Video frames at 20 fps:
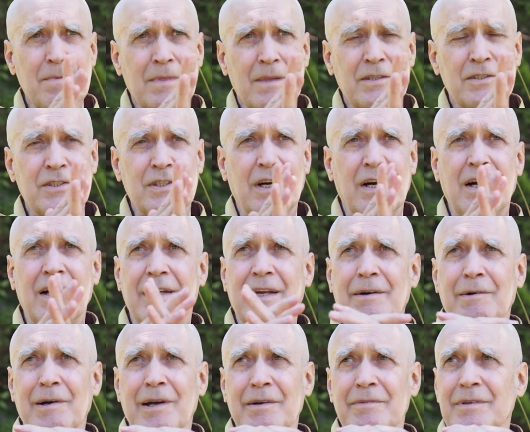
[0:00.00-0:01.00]
Chan,
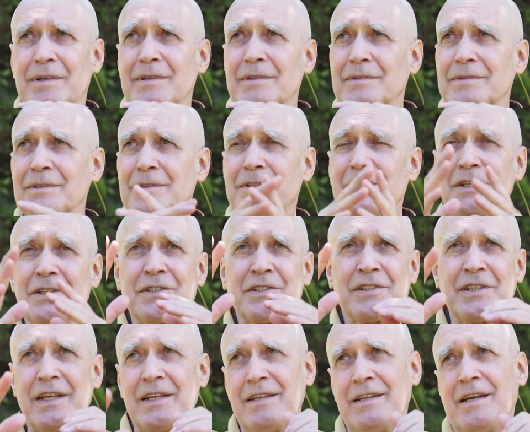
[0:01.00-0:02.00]
however, you're just
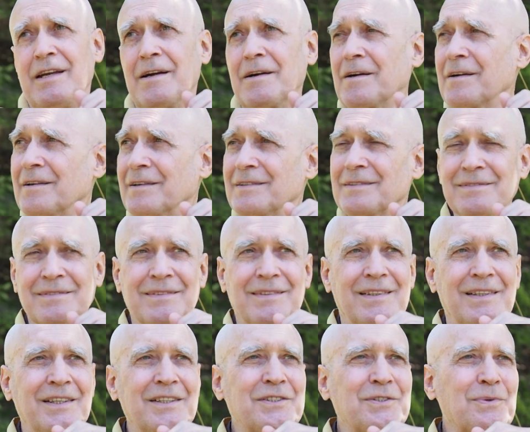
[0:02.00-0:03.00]
sitting there.
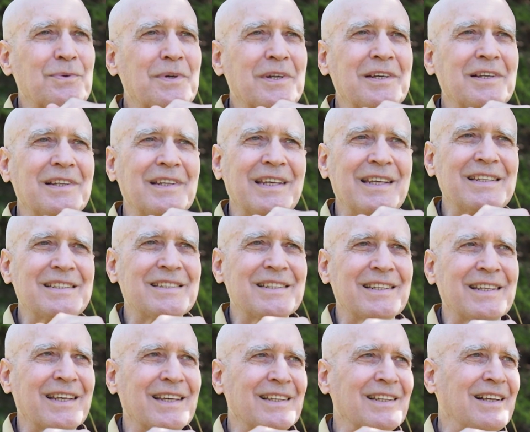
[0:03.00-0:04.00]
It's real easy
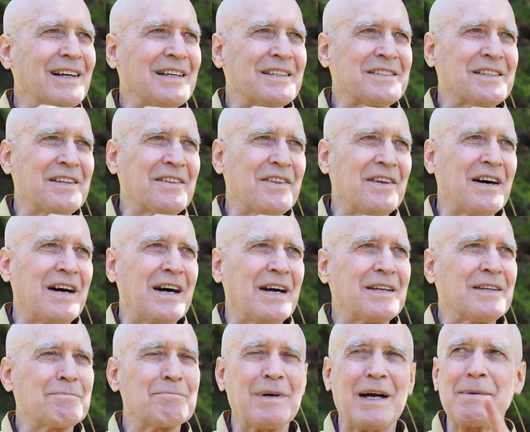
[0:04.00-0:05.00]
to get lost in thought.
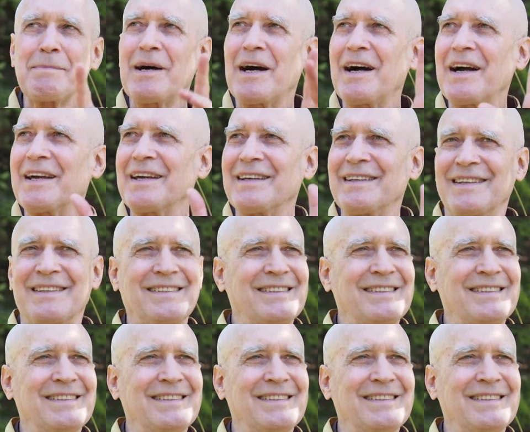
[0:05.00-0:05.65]
Bye-bye.